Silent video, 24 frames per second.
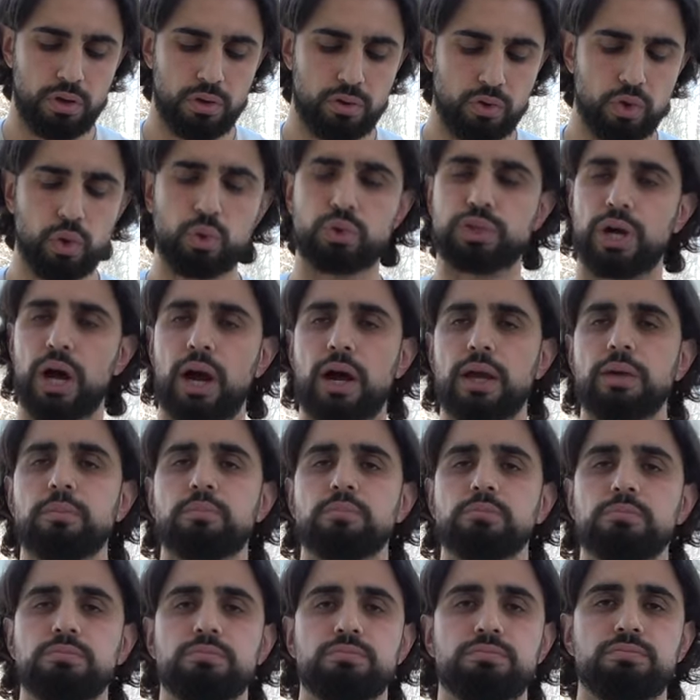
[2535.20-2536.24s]
No
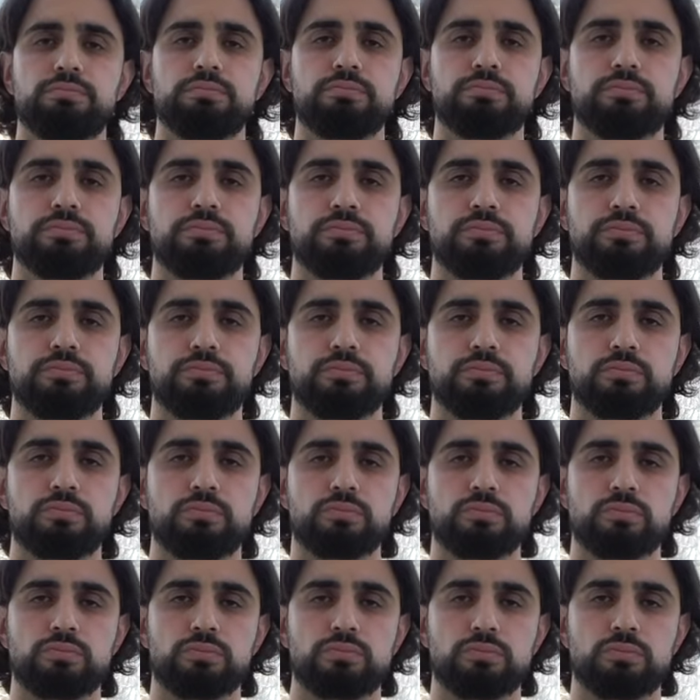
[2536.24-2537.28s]
time
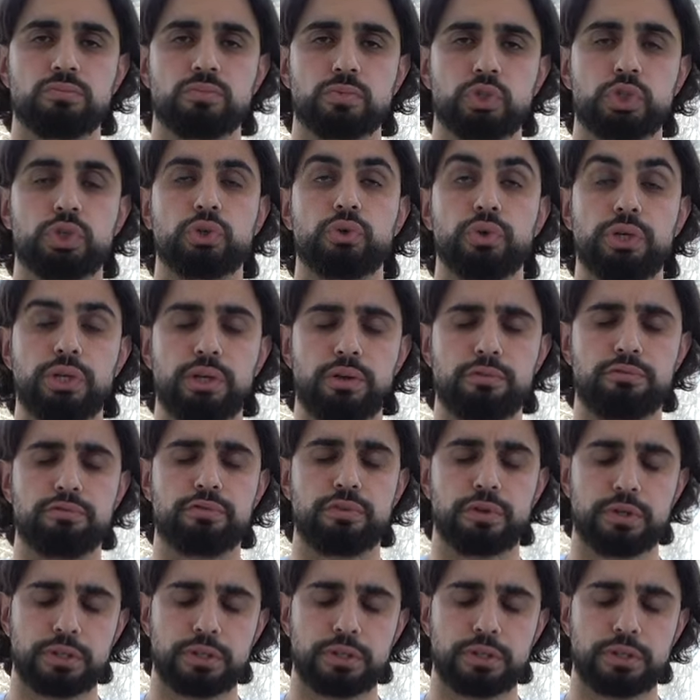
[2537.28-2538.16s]
to grieve.